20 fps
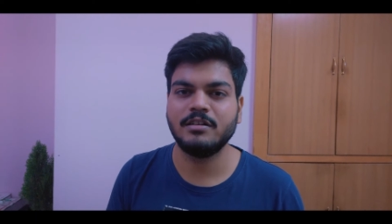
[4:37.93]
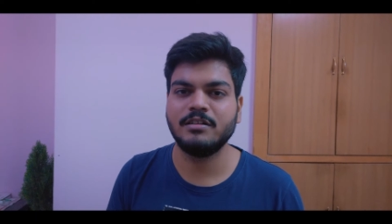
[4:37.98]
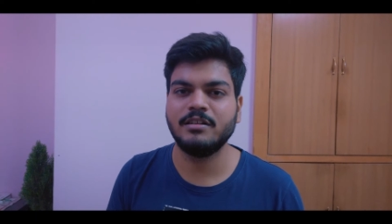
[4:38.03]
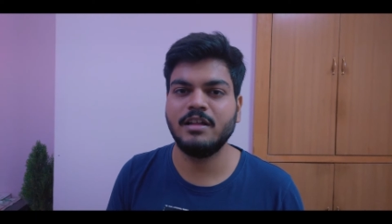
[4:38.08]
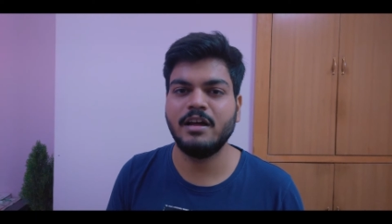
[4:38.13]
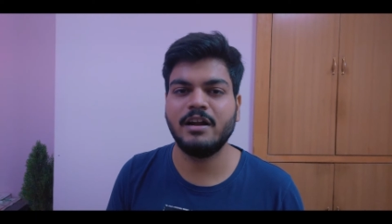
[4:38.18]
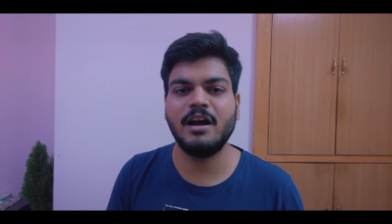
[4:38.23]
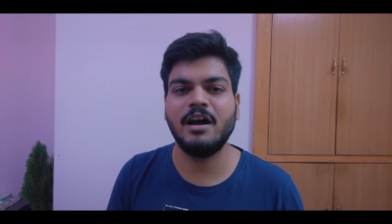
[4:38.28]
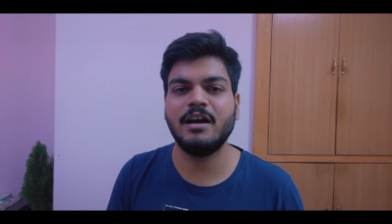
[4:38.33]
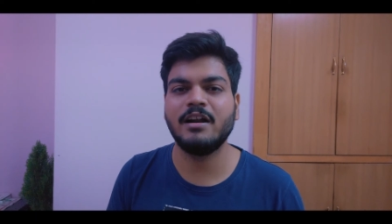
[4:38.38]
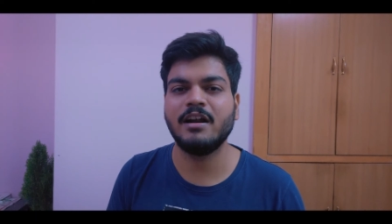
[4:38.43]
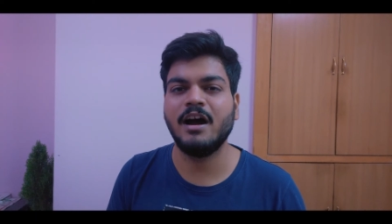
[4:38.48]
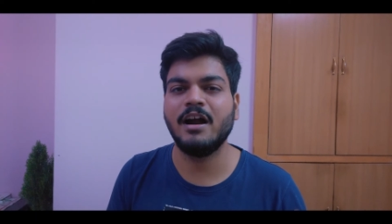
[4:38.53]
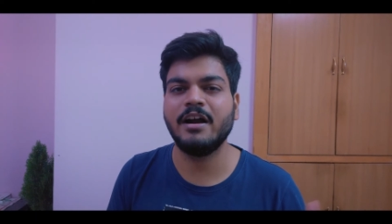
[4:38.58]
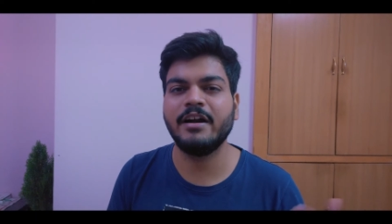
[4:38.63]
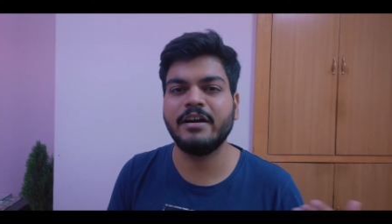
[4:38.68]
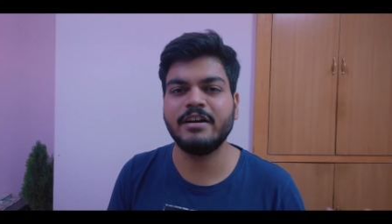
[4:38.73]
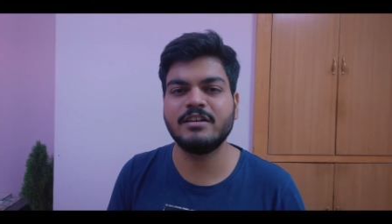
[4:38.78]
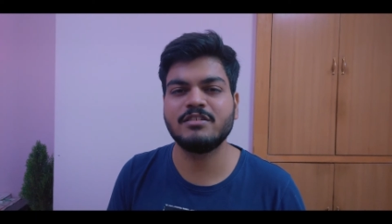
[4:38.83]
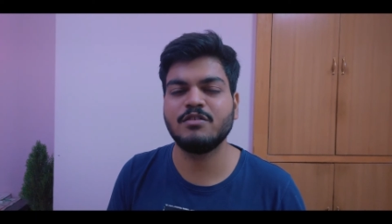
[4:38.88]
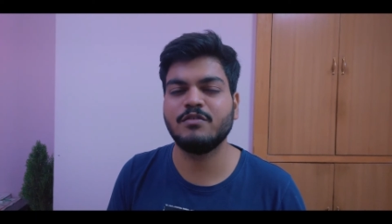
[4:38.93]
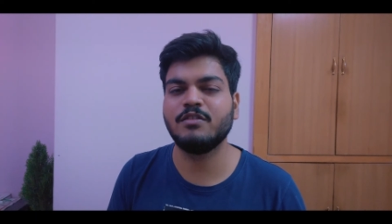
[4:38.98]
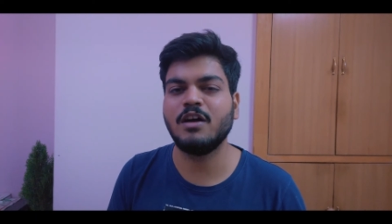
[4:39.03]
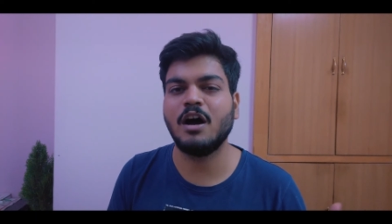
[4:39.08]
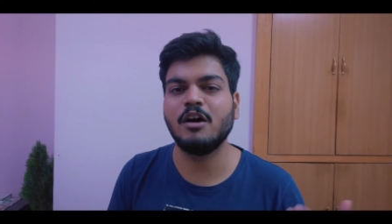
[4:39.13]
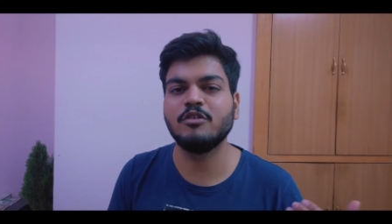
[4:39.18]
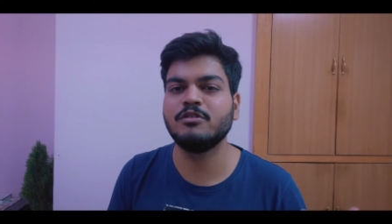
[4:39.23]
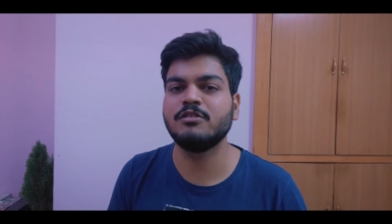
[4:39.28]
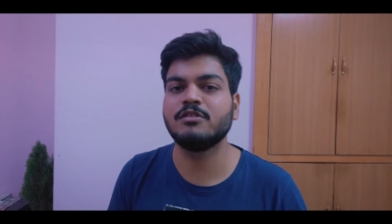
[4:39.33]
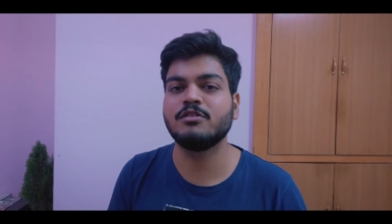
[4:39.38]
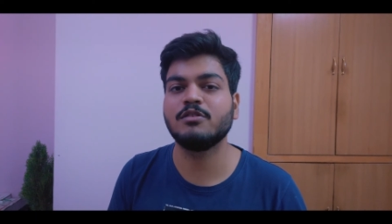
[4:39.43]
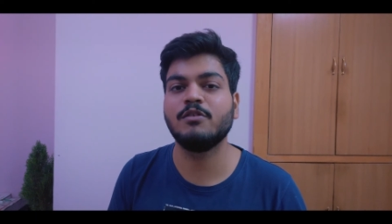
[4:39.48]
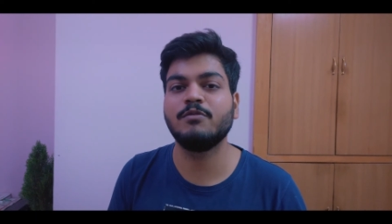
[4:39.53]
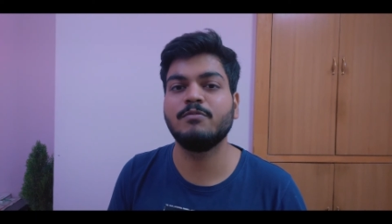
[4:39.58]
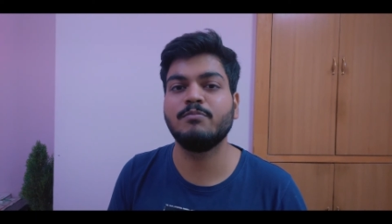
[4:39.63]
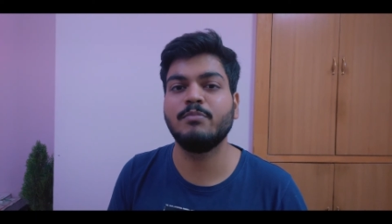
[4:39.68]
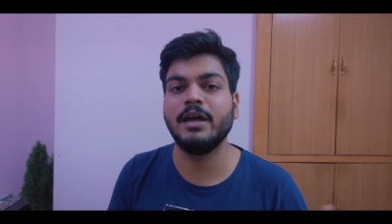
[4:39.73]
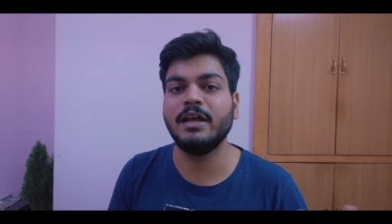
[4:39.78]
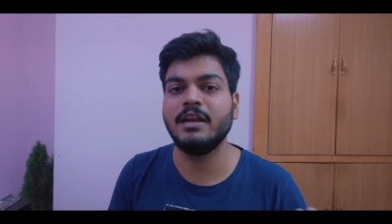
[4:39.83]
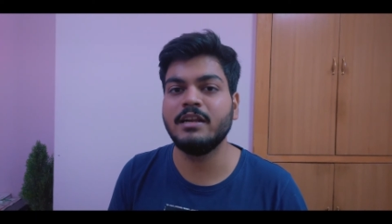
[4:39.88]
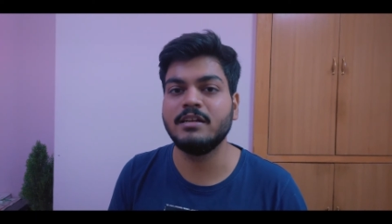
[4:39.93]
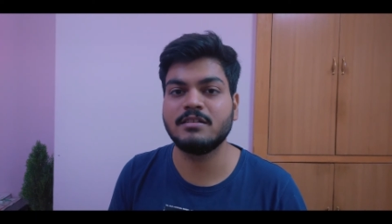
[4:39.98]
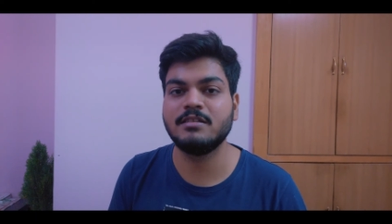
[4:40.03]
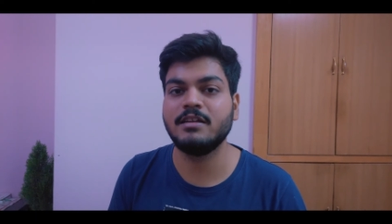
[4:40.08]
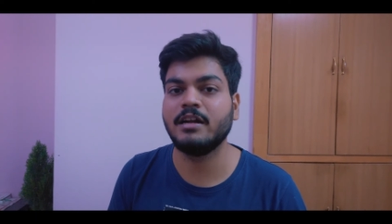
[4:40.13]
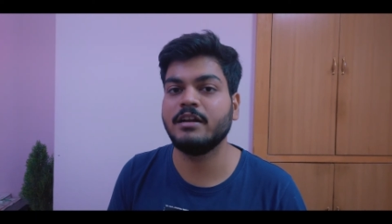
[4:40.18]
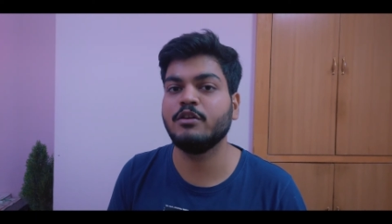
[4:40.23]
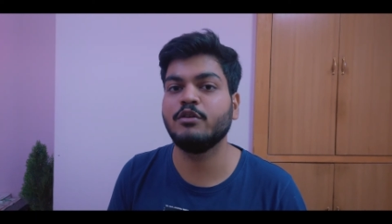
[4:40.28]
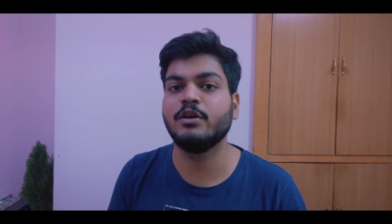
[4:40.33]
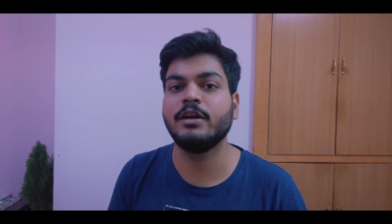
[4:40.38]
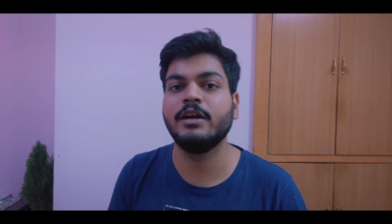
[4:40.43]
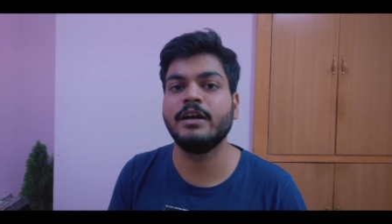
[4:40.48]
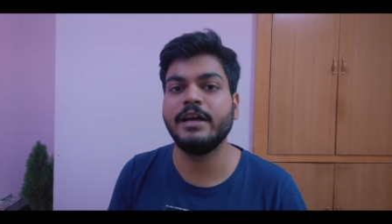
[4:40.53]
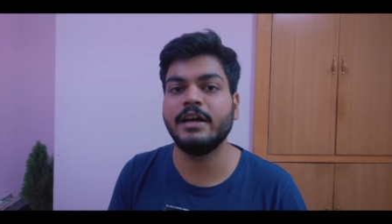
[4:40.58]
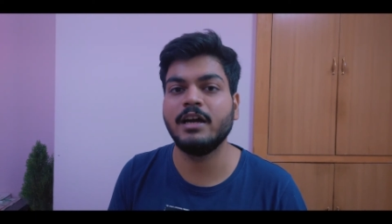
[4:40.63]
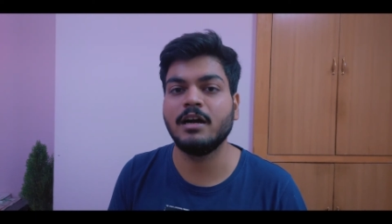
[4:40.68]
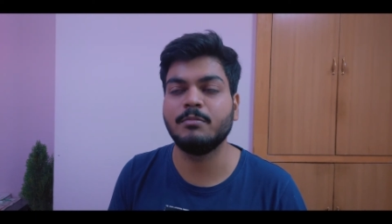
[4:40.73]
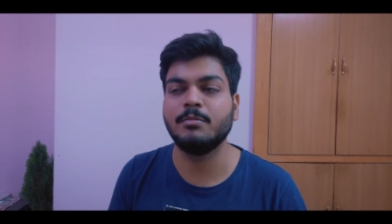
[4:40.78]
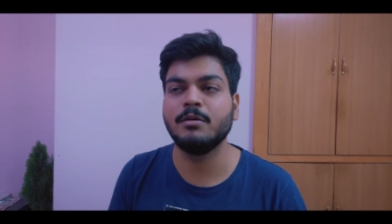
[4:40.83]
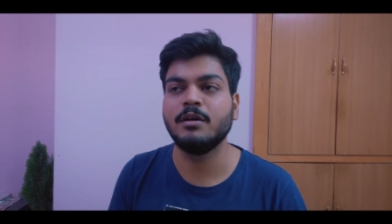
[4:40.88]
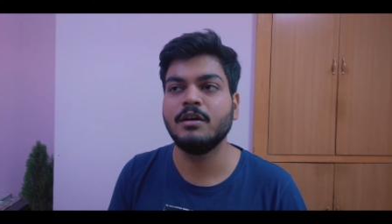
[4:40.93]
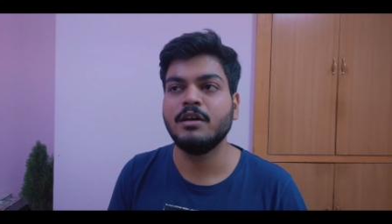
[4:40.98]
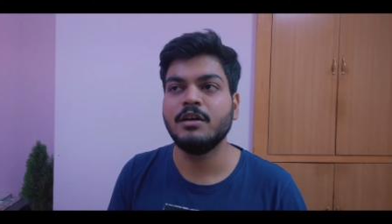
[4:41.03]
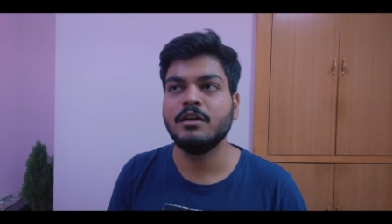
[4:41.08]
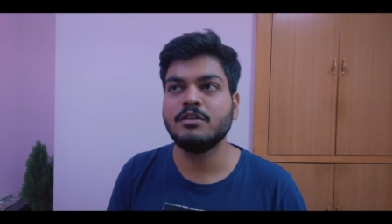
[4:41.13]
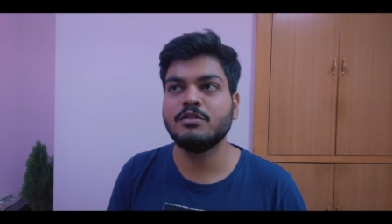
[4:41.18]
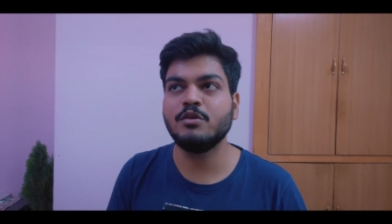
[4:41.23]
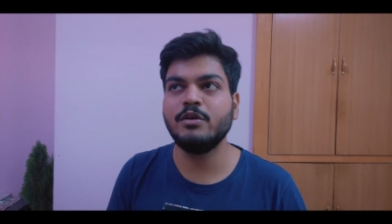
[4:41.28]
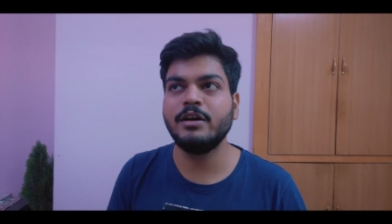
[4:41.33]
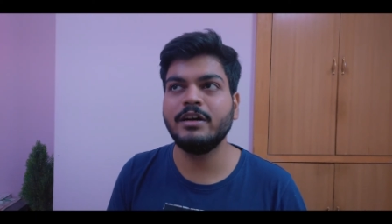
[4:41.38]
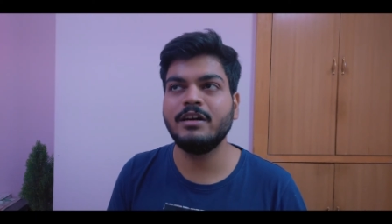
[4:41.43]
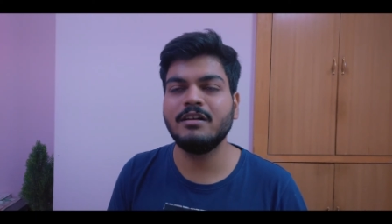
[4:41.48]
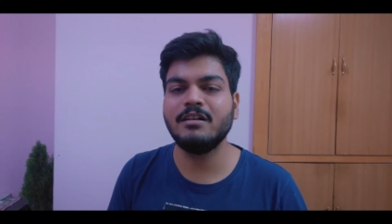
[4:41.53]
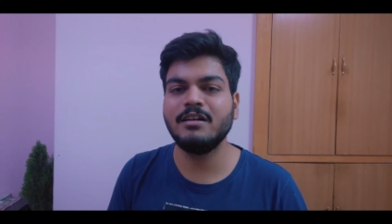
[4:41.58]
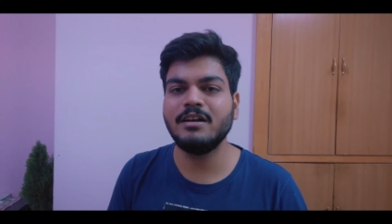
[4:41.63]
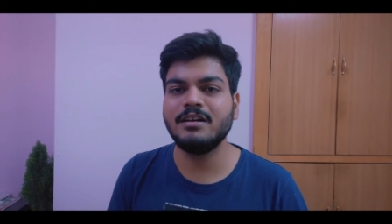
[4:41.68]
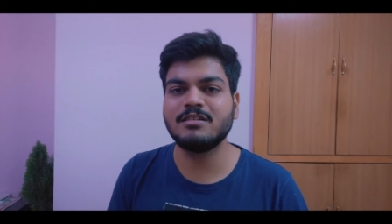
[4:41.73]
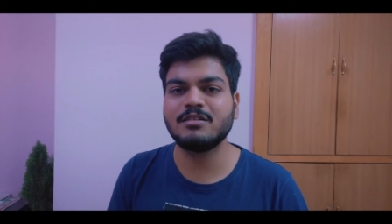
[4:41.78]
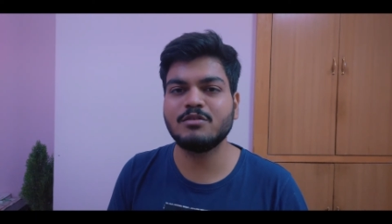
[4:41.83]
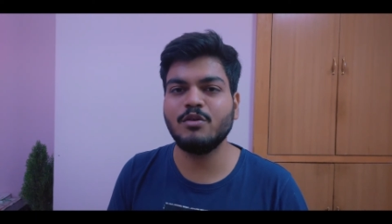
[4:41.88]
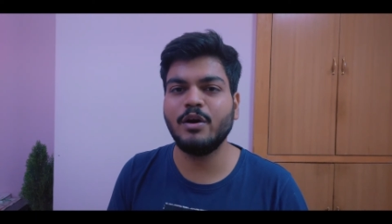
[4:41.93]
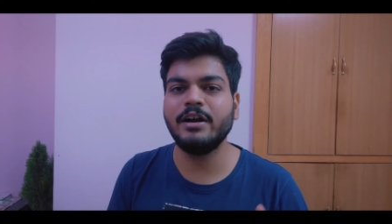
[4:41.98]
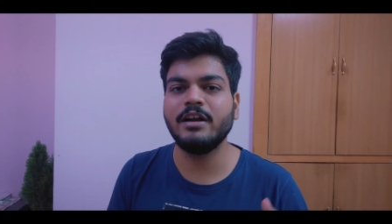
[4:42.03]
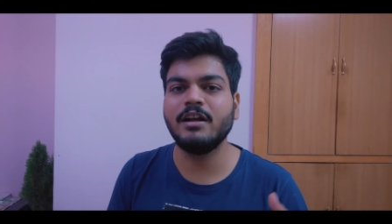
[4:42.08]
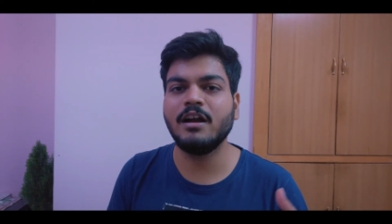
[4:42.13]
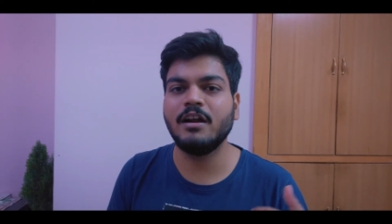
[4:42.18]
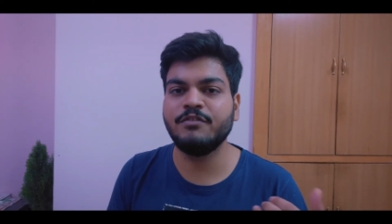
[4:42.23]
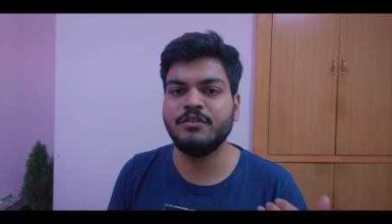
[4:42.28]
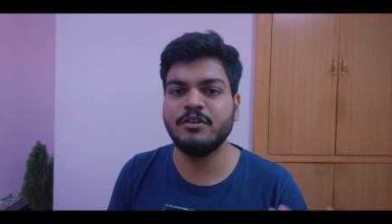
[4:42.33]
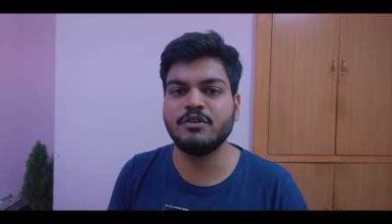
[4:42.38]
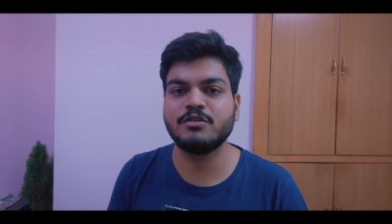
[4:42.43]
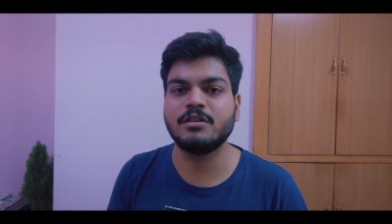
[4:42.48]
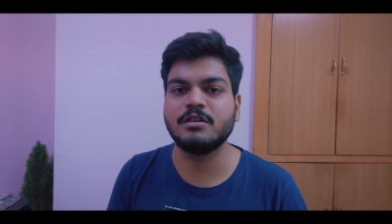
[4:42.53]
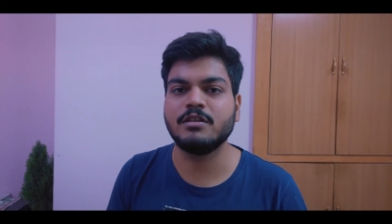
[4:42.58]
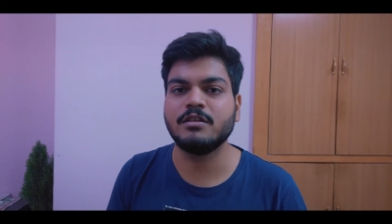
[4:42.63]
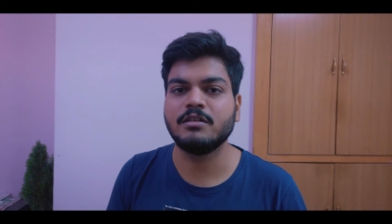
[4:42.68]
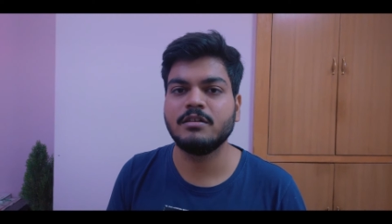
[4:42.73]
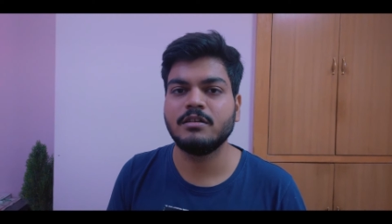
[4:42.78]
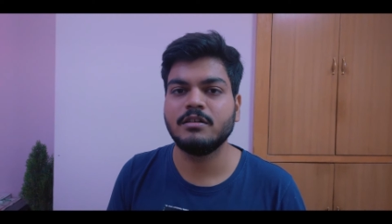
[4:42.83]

There are hundreds of thousands of playlists that you can take up. So it's quite confusing.